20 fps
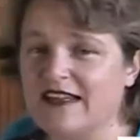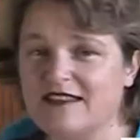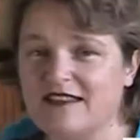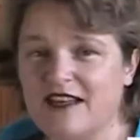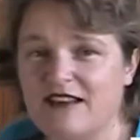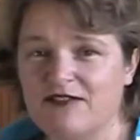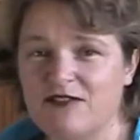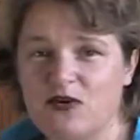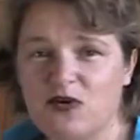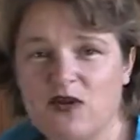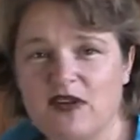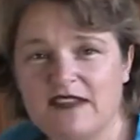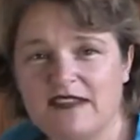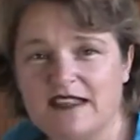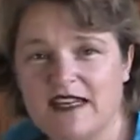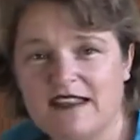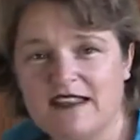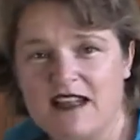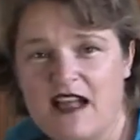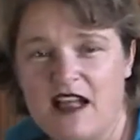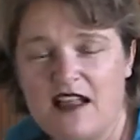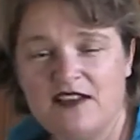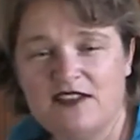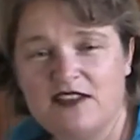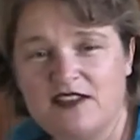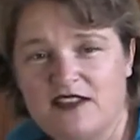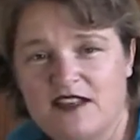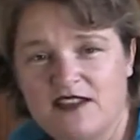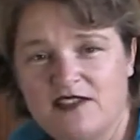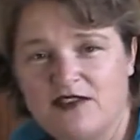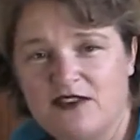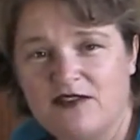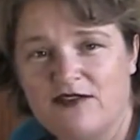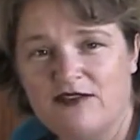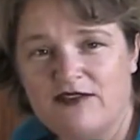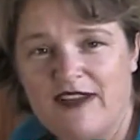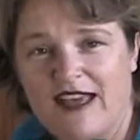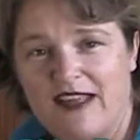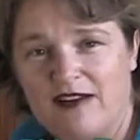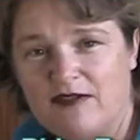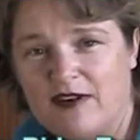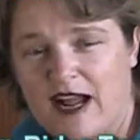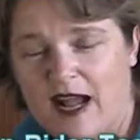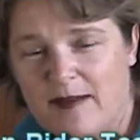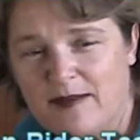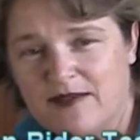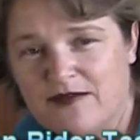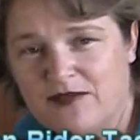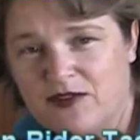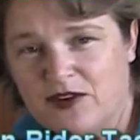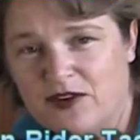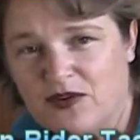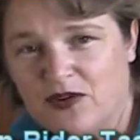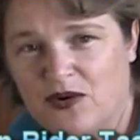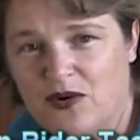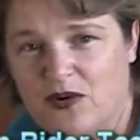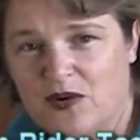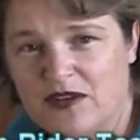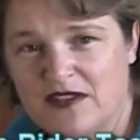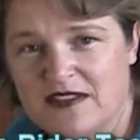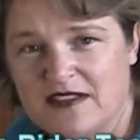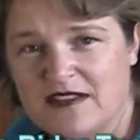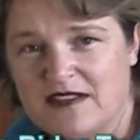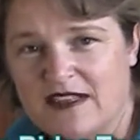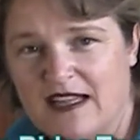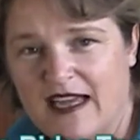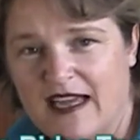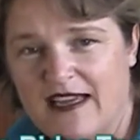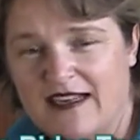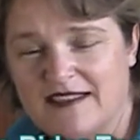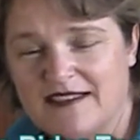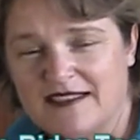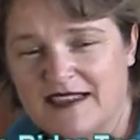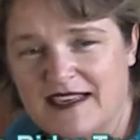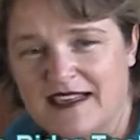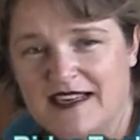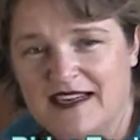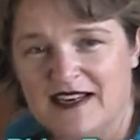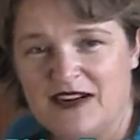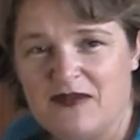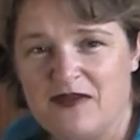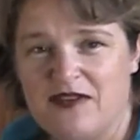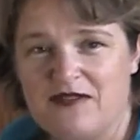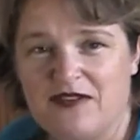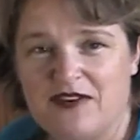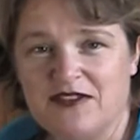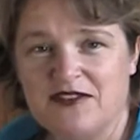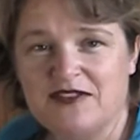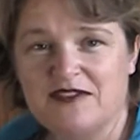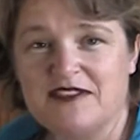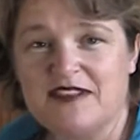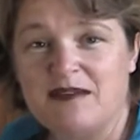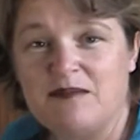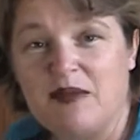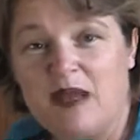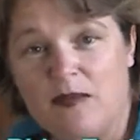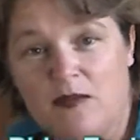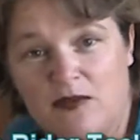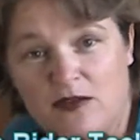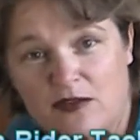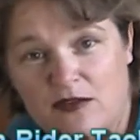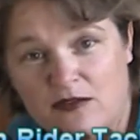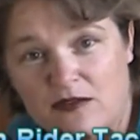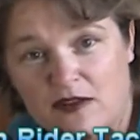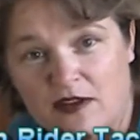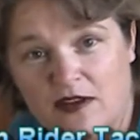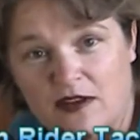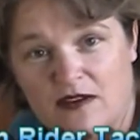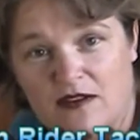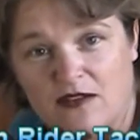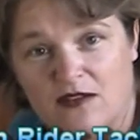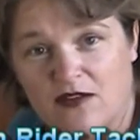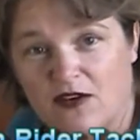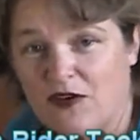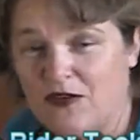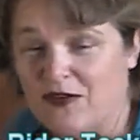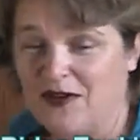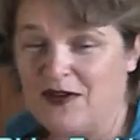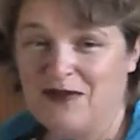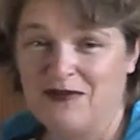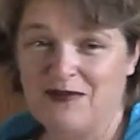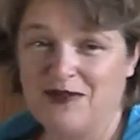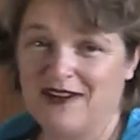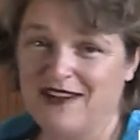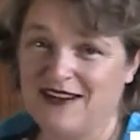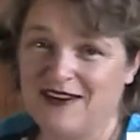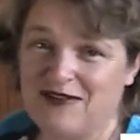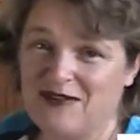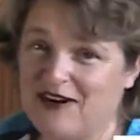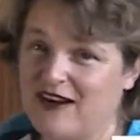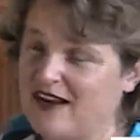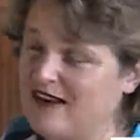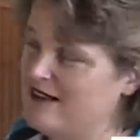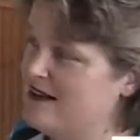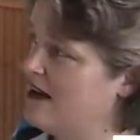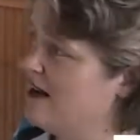self-cooling technology. These are vet wraps for your horse's legs. We've also seen people use these. So really great